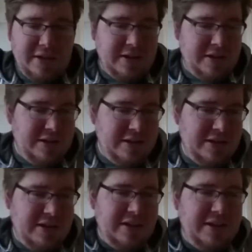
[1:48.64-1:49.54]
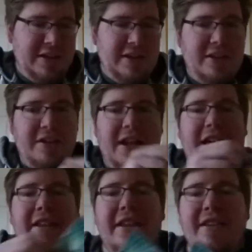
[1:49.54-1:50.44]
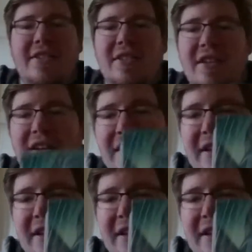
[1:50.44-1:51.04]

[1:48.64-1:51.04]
that you get in this.